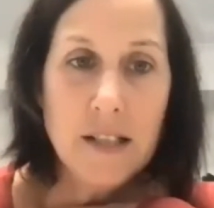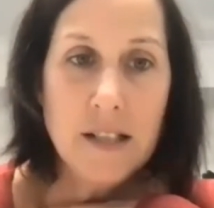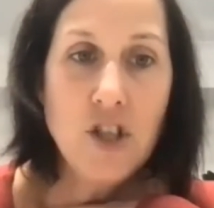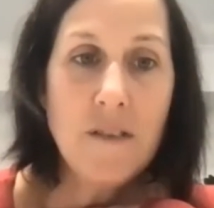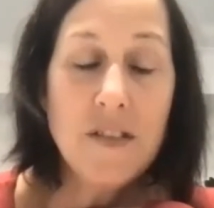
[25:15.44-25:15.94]

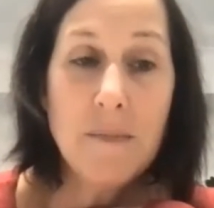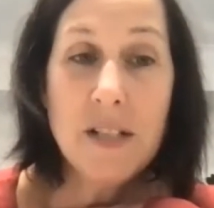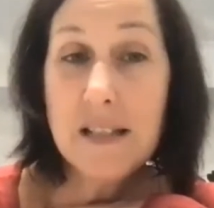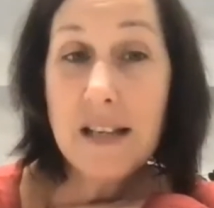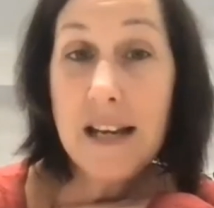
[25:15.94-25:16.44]
Did you have something
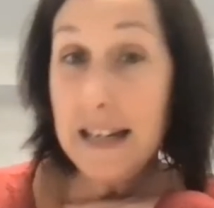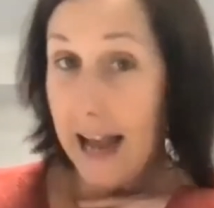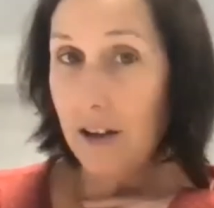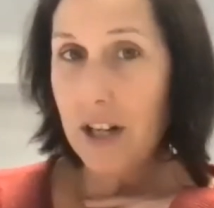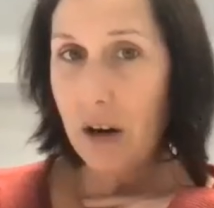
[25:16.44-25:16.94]
to say
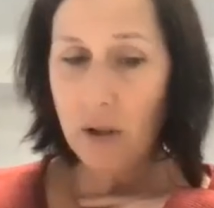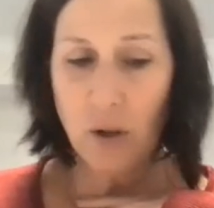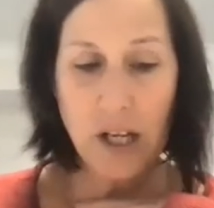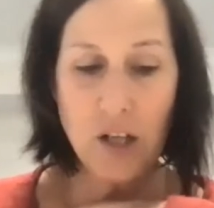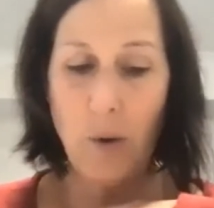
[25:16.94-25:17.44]
now, Daryl,
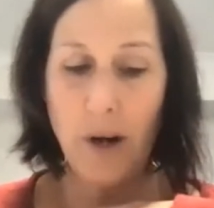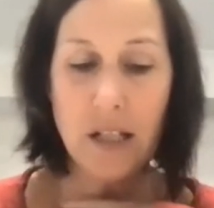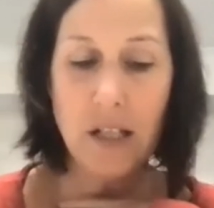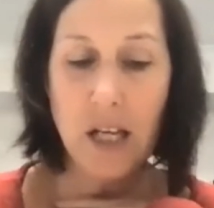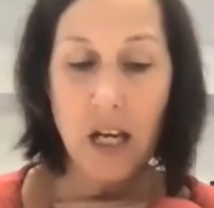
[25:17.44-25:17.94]
or can you wait
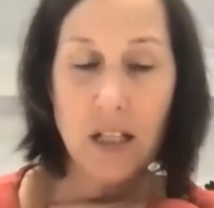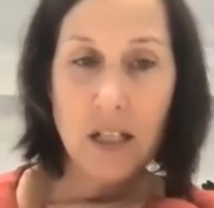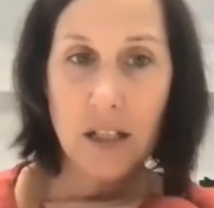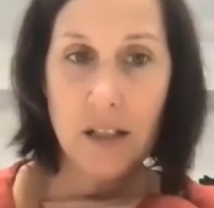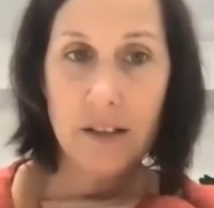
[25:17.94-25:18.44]
till the end?